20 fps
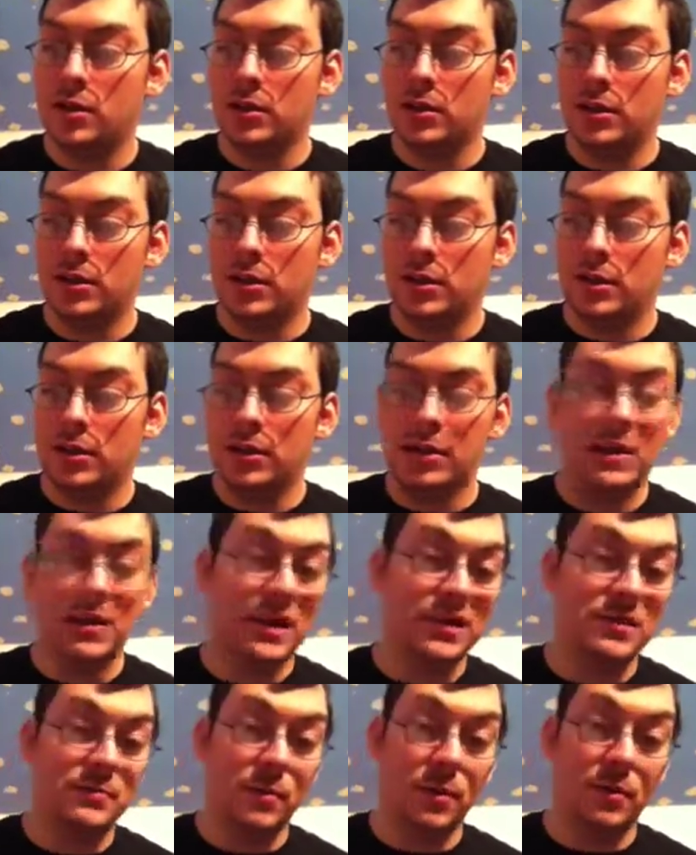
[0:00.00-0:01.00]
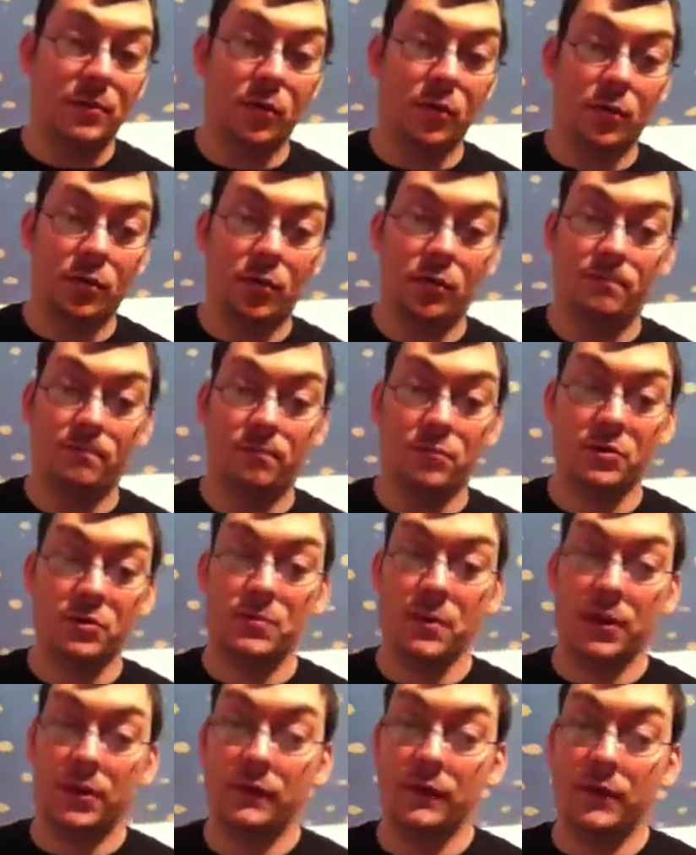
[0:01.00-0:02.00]
That's my whole
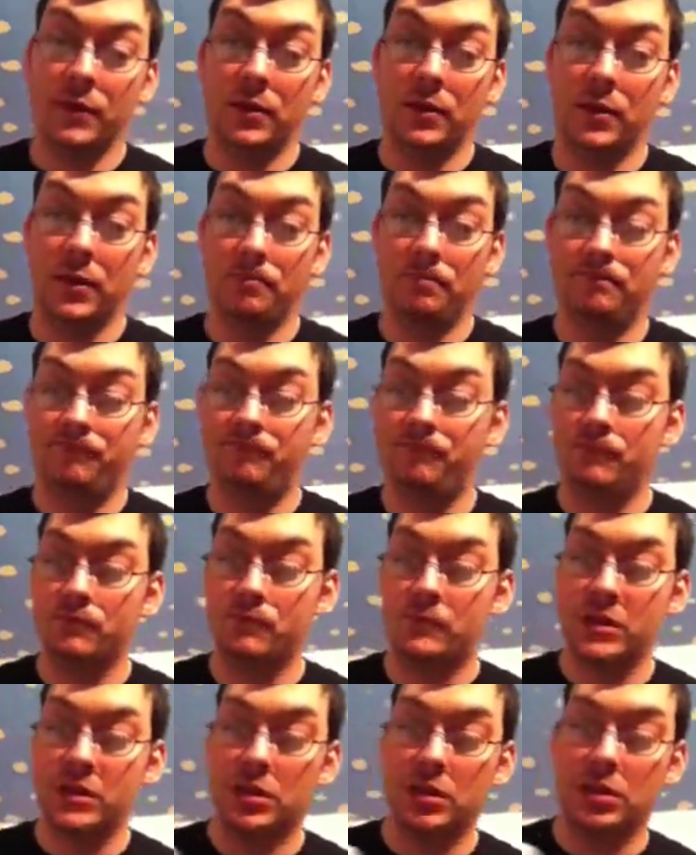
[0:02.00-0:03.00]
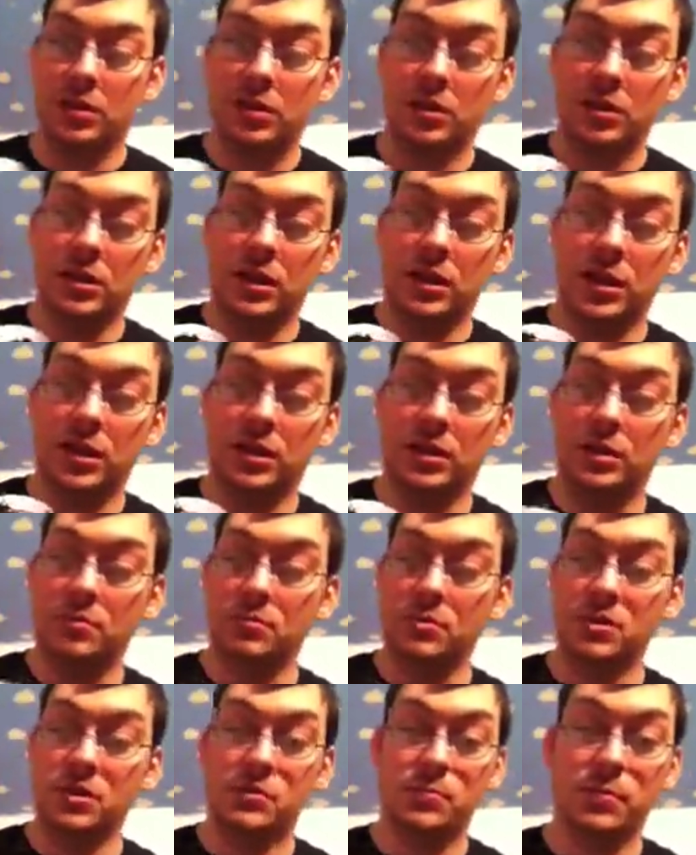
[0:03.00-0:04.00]
perspective on the thing. Nemesis
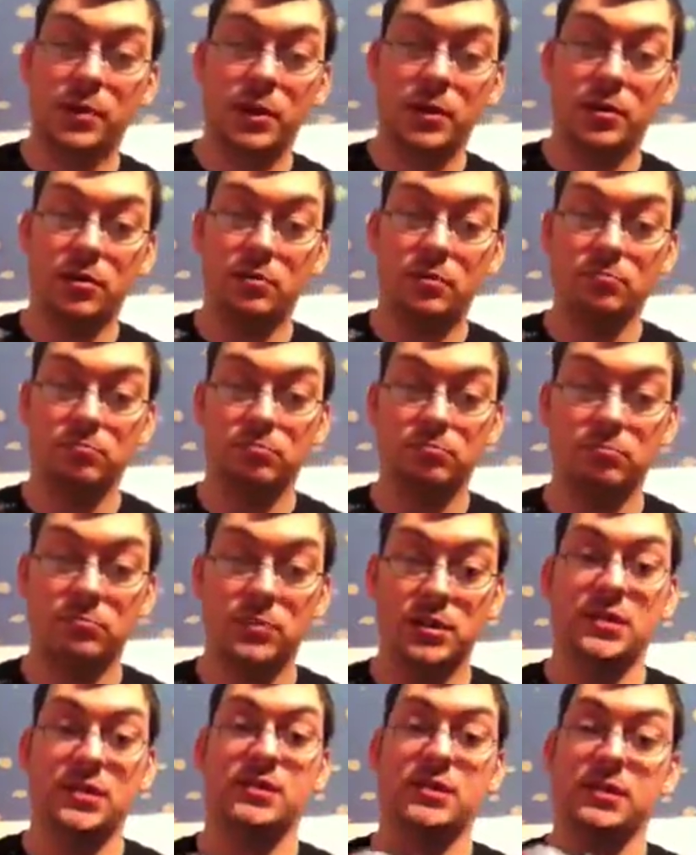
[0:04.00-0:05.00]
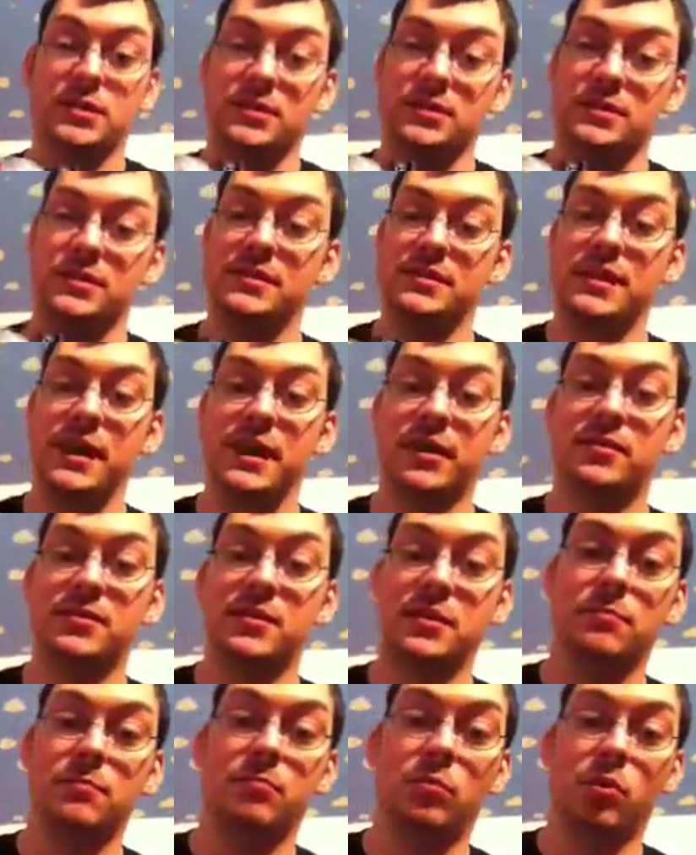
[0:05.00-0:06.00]
Breaker is exact same
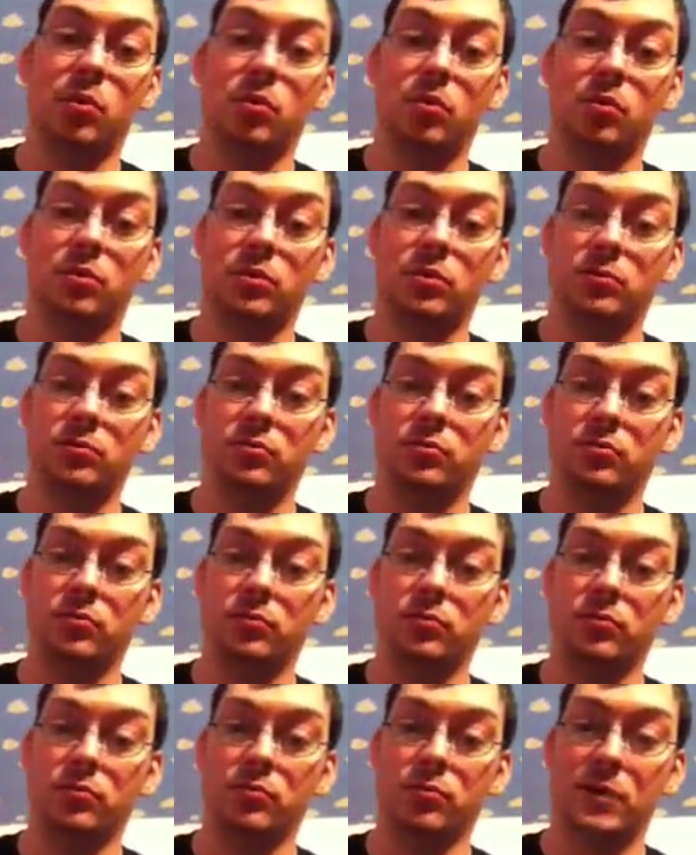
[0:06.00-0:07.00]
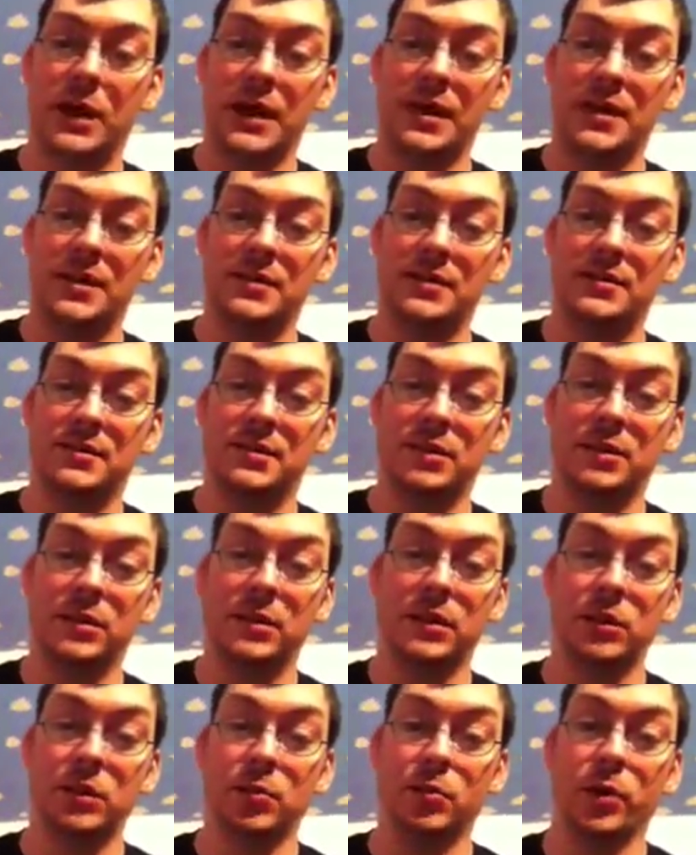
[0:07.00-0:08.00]
mold as the Leo
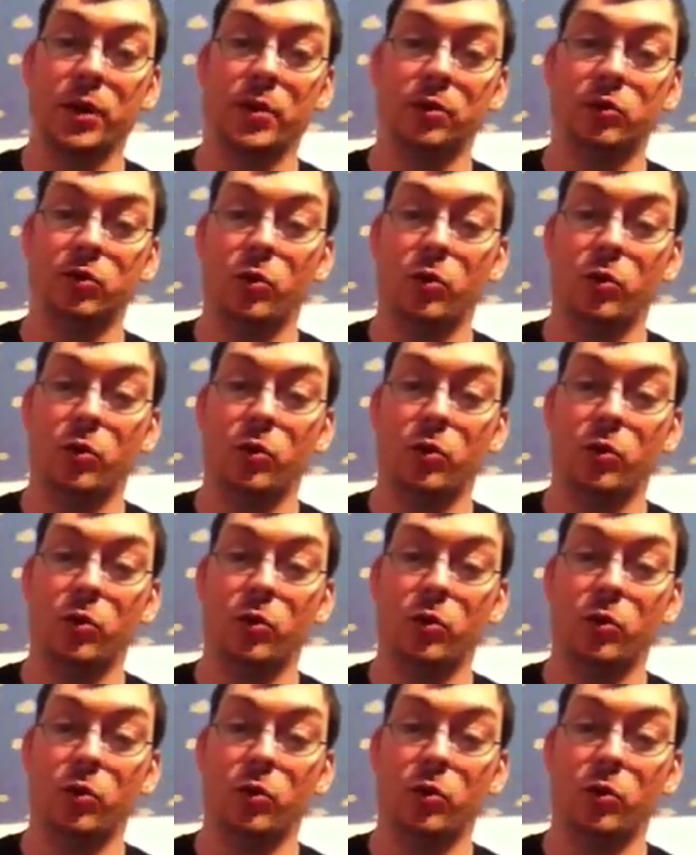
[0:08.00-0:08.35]
Breaker toy.